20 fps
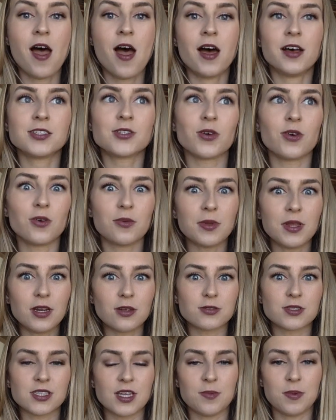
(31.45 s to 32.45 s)
So I normally
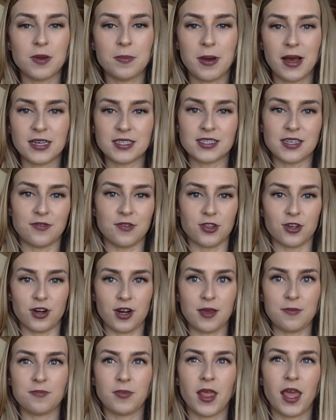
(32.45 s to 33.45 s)
don't sleep in past
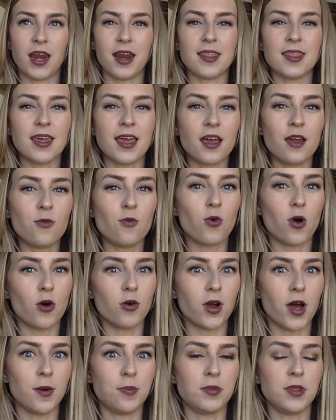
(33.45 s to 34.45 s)
7:30. And I think I
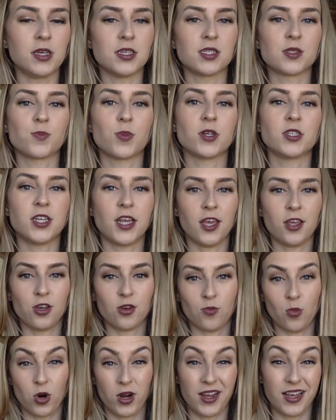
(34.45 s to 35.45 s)
woke up this particular
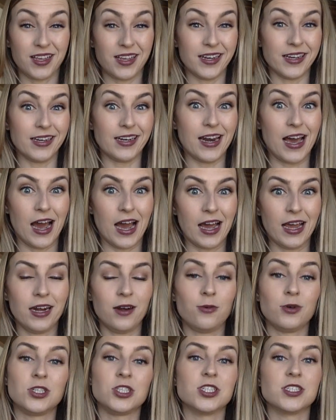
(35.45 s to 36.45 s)
morning at like a
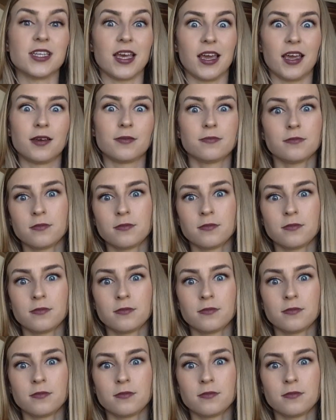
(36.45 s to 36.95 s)
9, which is like